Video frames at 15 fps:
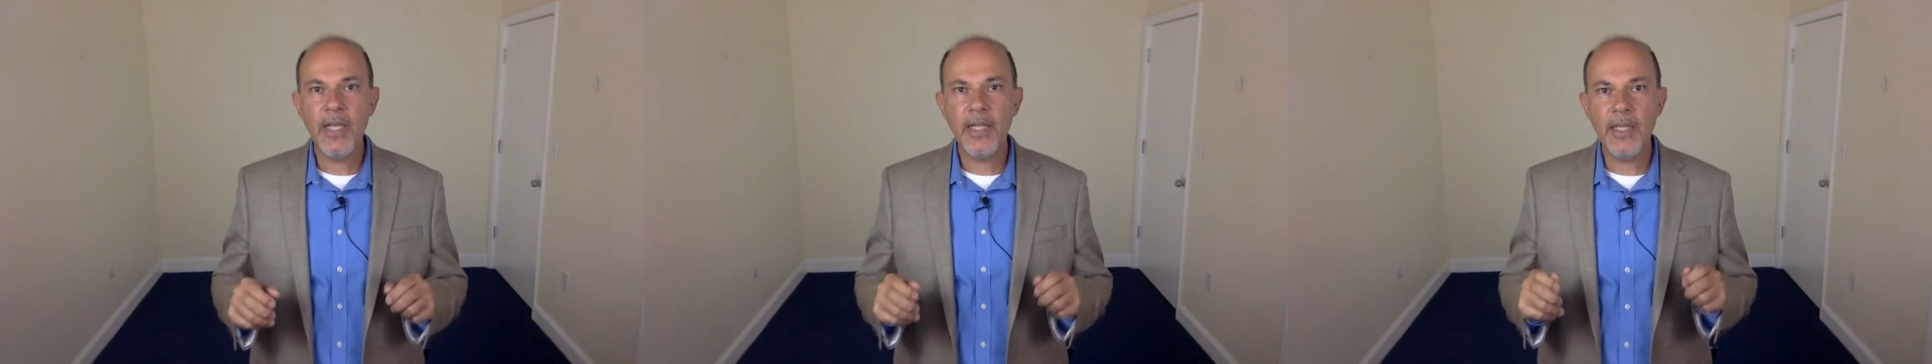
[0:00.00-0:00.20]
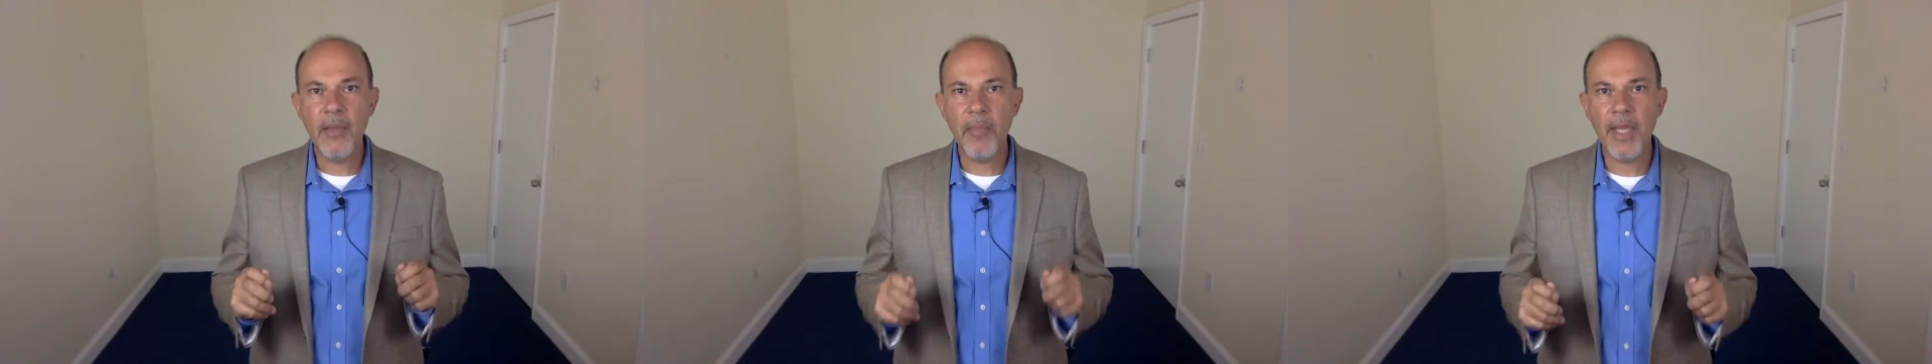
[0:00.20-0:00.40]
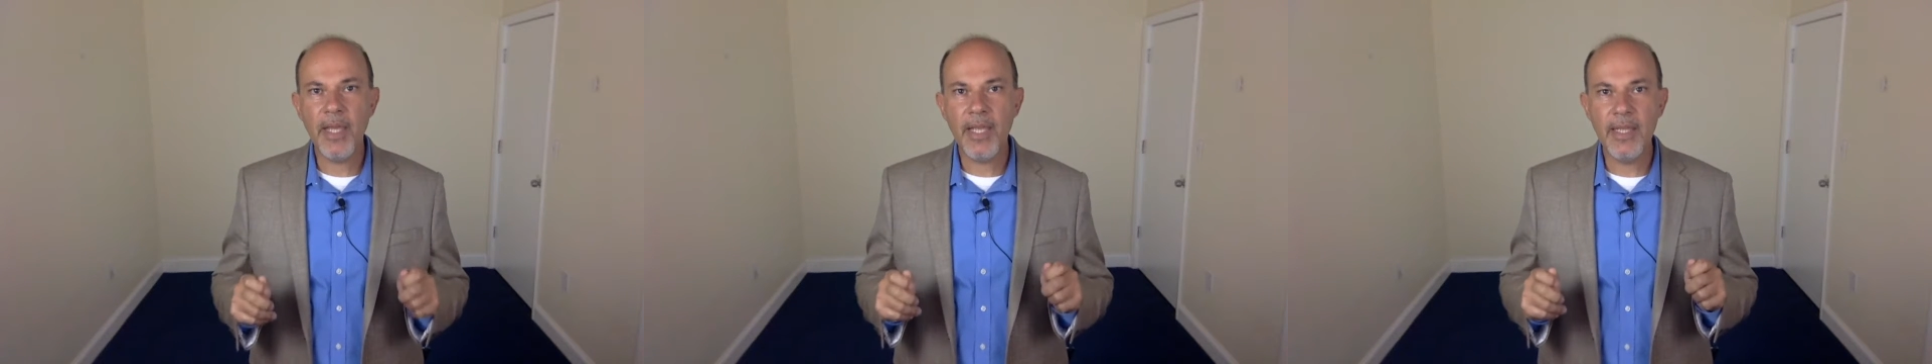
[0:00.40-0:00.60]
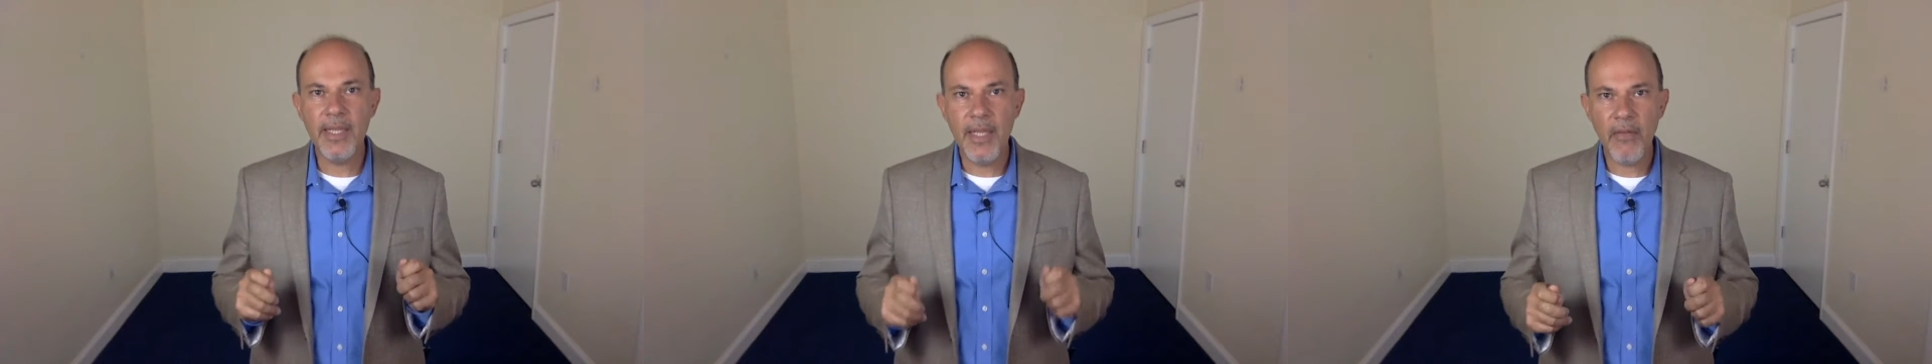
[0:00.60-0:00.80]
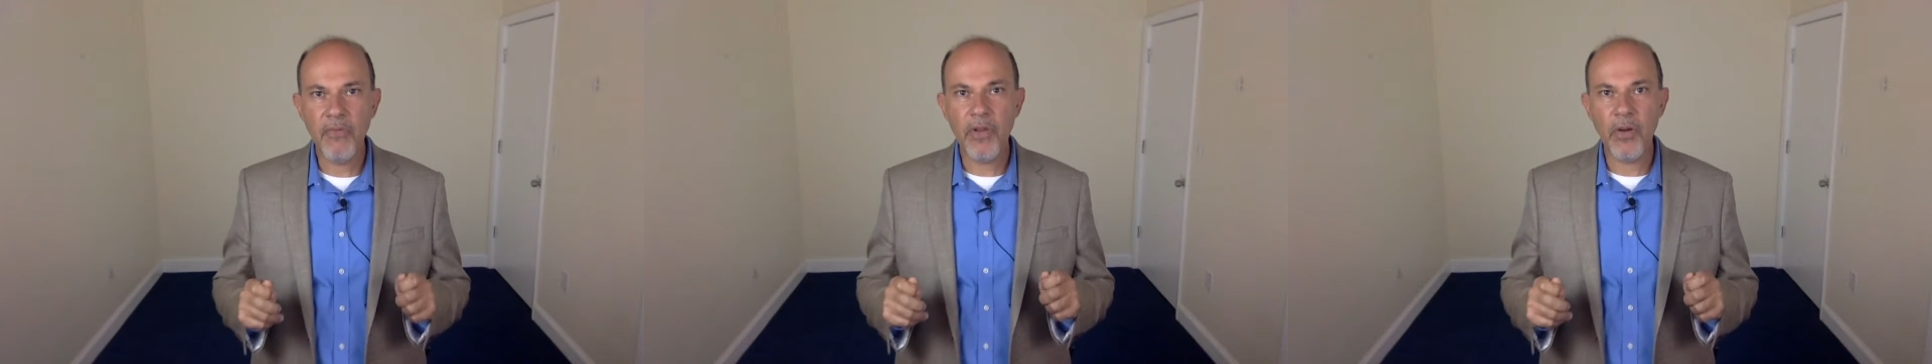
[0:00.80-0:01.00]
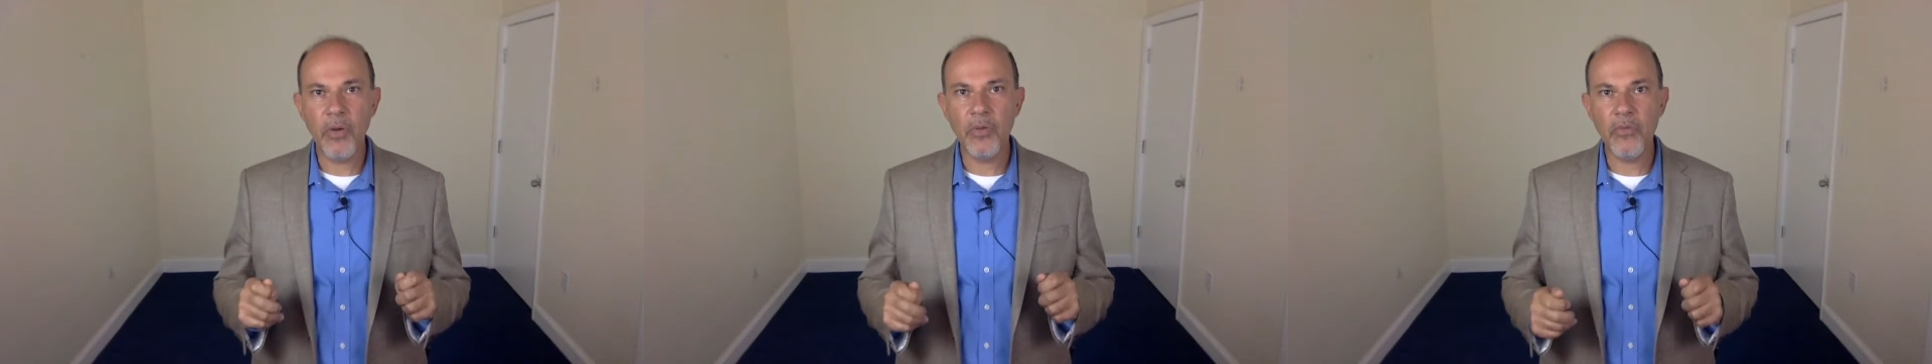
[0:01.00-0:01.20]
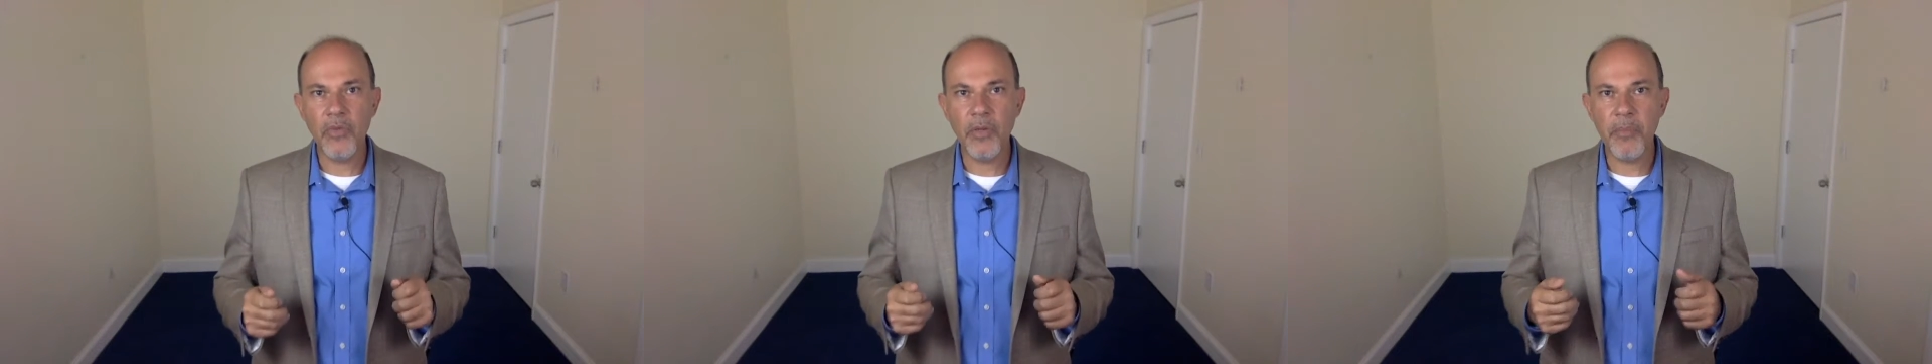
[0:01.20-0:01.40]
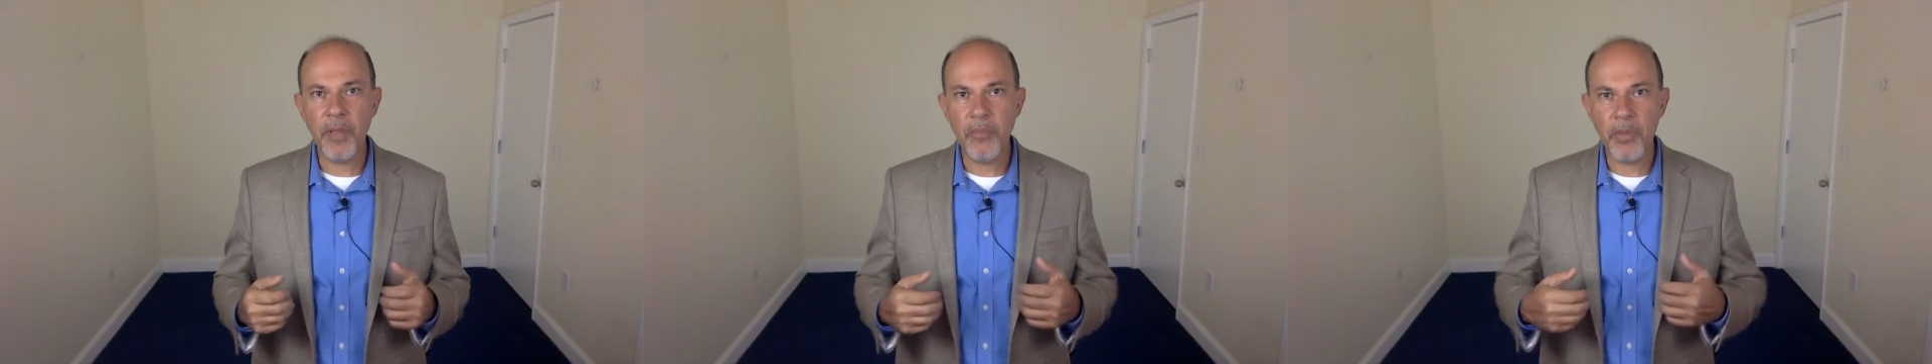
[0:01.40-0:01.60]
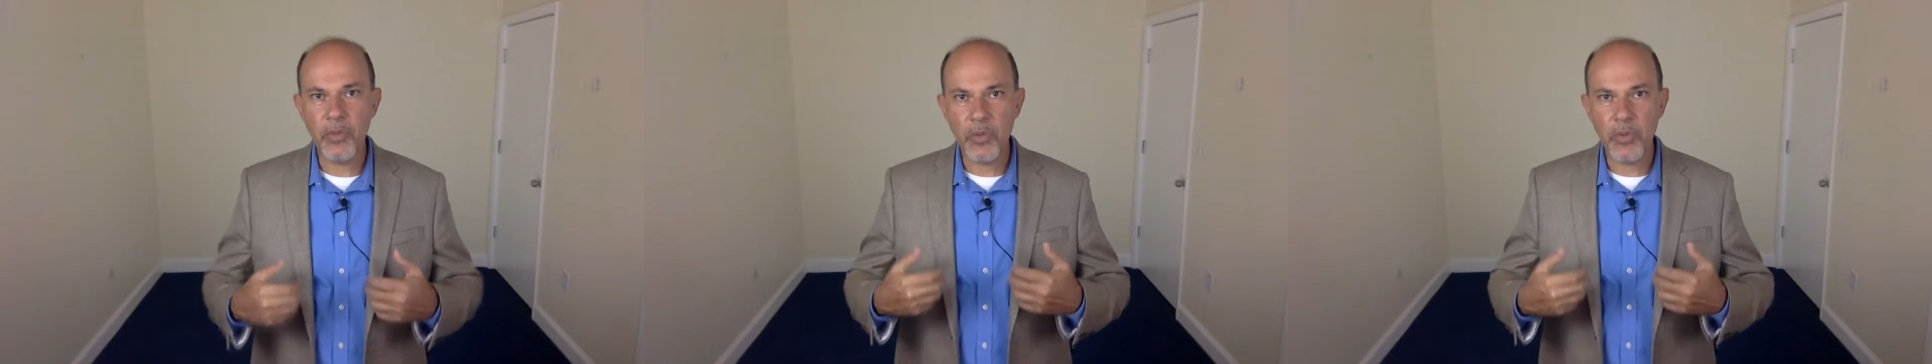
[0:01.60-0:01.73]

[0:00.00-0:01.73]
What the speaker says: that make it difficult for people